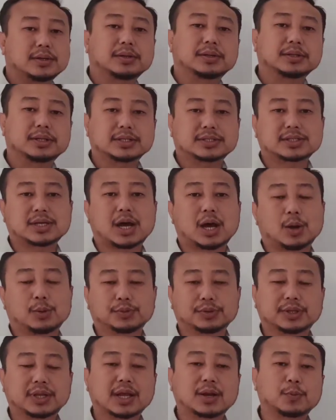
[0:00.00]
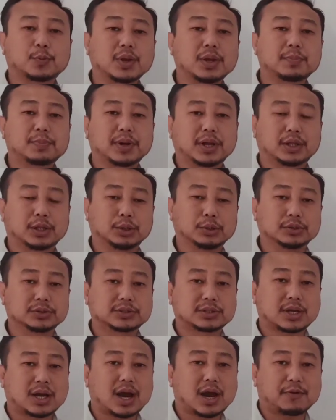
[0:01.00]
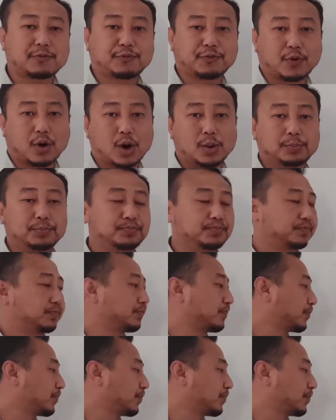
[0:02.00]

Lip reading: the sound that we produce are formed.